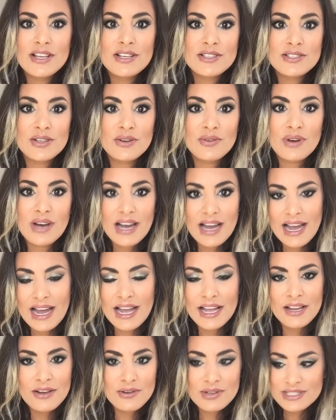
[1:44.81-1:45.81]
So
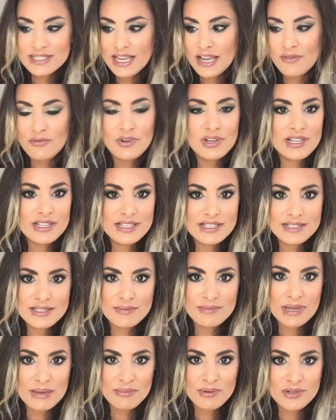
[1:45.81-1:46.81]
I always have one of these
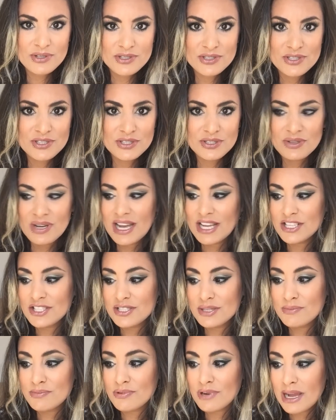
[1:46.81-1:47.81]
in my purse too. I
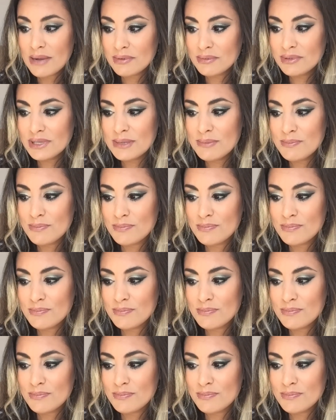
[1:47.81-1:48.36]
should probably